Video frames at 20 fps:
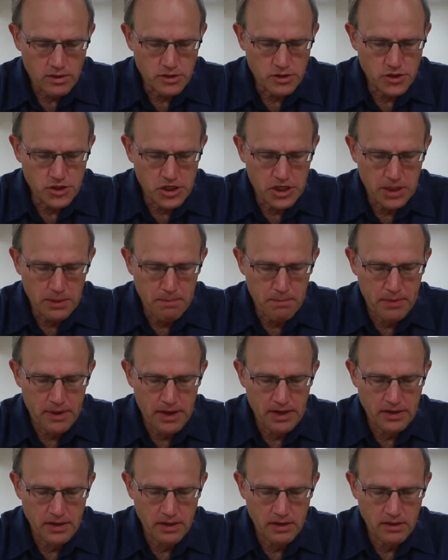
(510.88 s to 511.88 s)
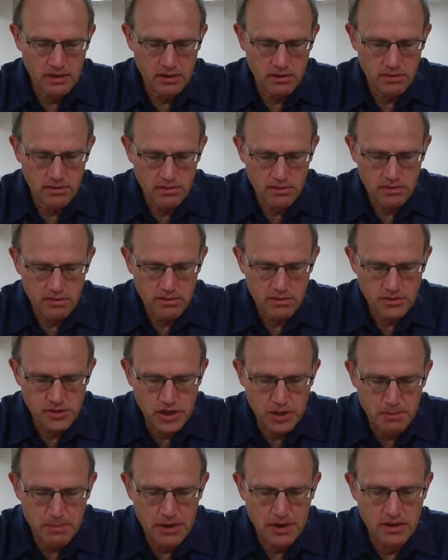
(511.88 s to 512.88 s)
G.
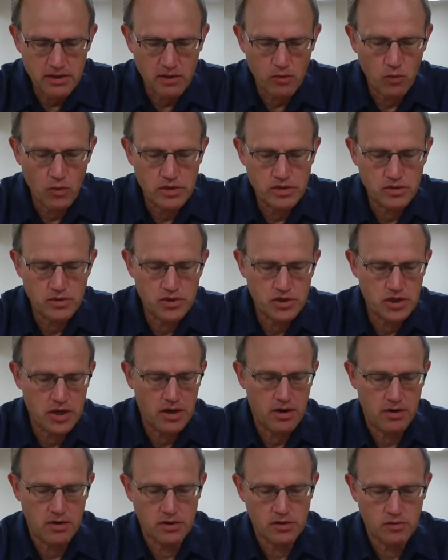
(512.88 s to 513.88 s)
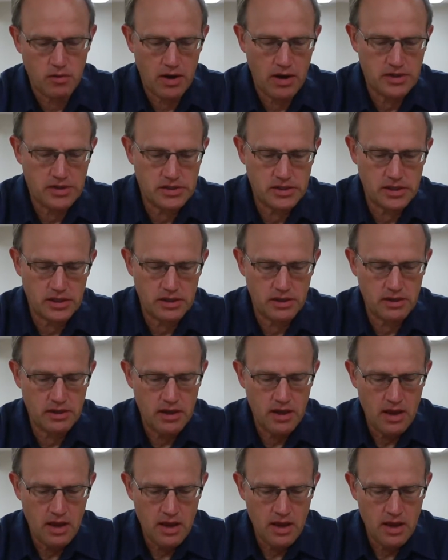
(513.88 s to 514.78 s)
Pennington Windsor Chairs writes in,